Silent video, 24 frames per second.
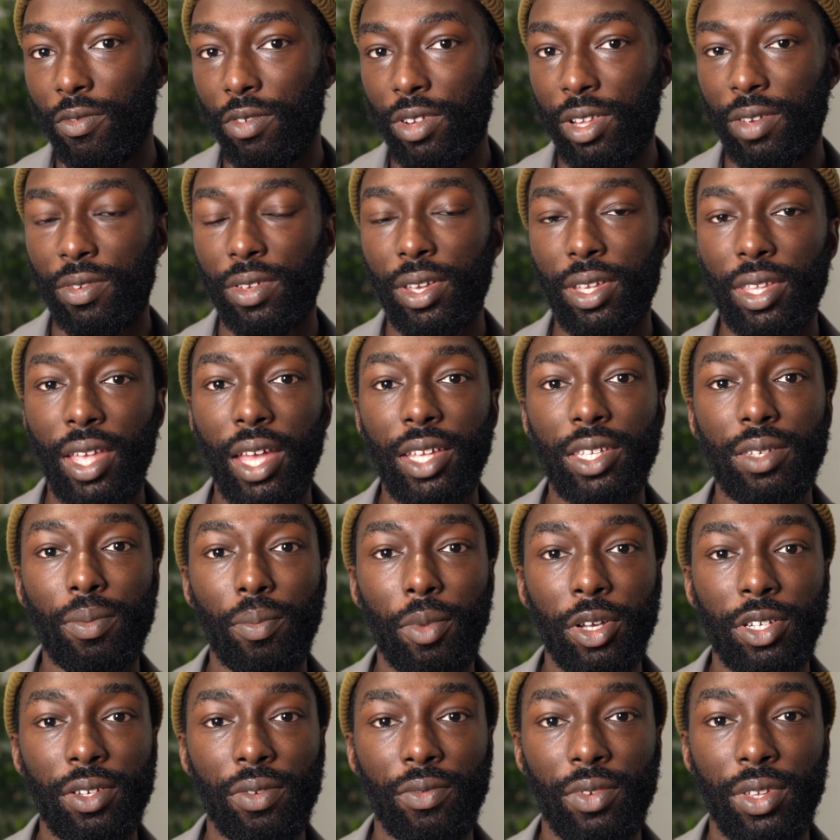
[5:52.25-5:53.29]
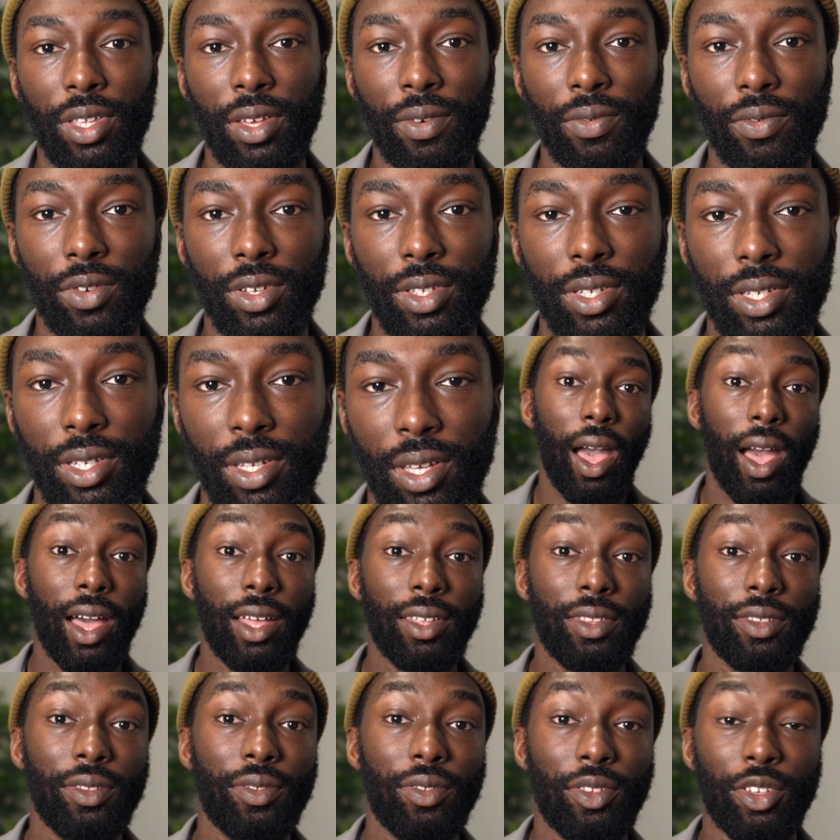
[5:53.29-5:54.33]
really think that's much of a difference.
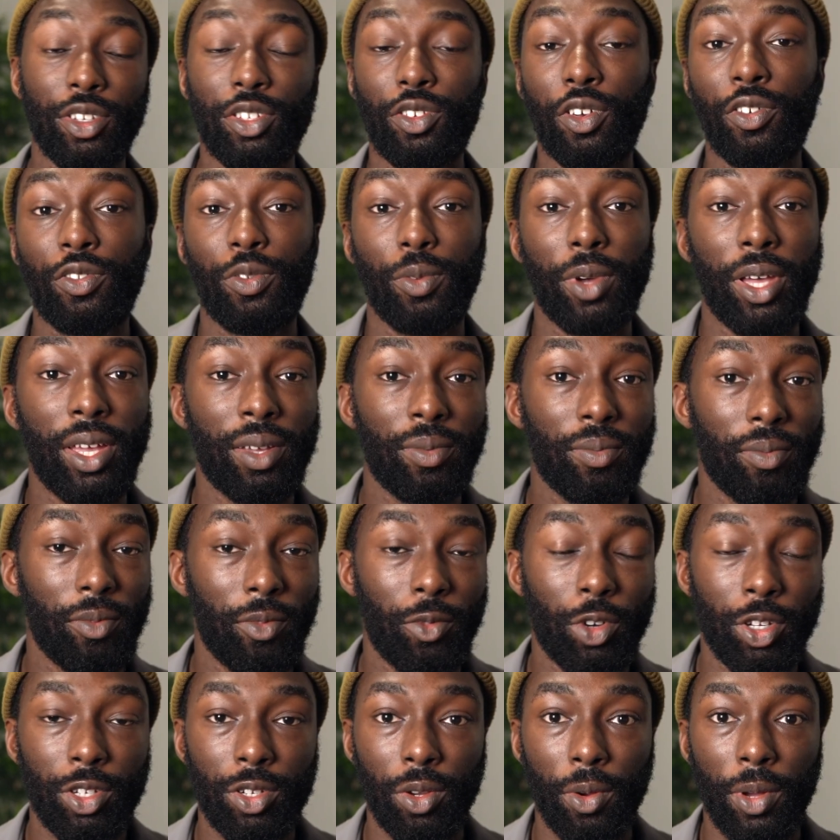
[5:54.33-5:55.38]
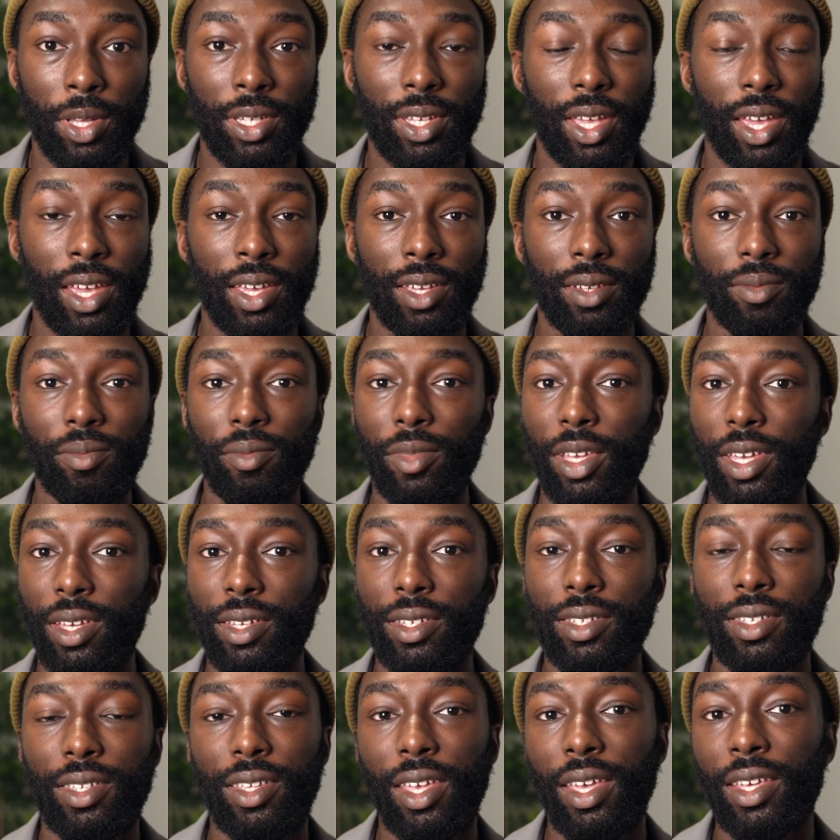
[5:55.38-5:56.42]
And the software, watchOS 8,
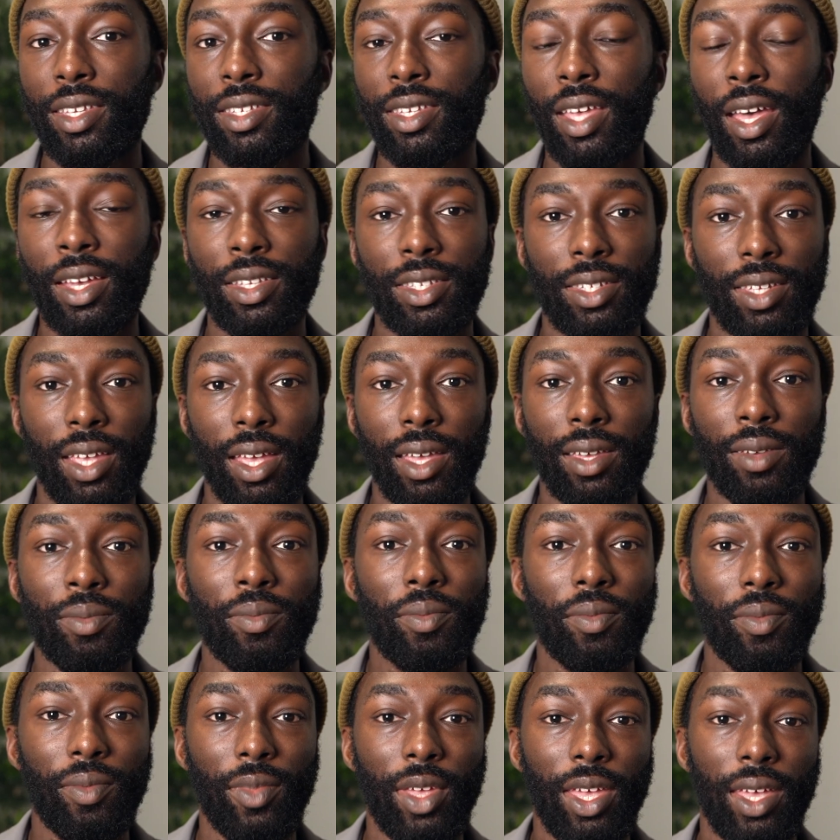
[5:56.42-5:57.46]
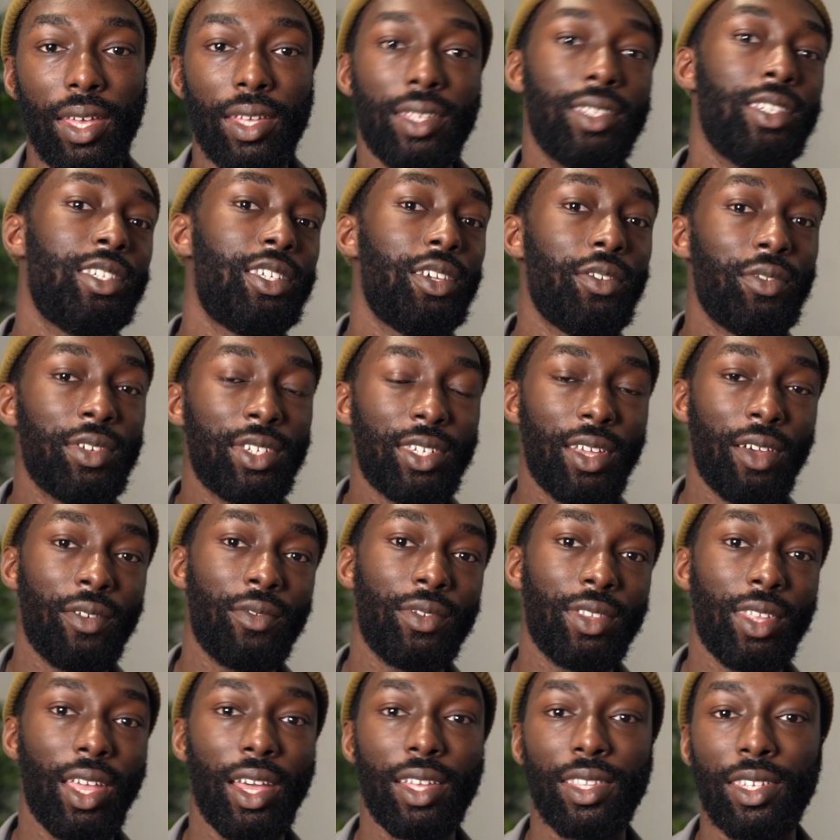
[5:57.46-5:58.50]
is the exact same in the Series
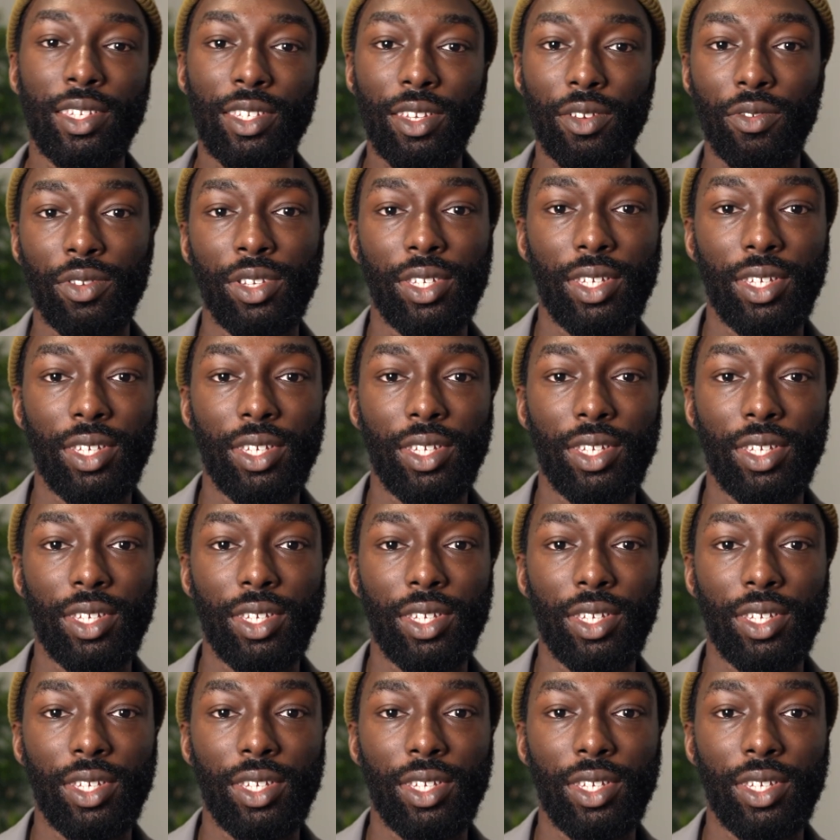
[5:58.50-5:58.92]
7 and the Series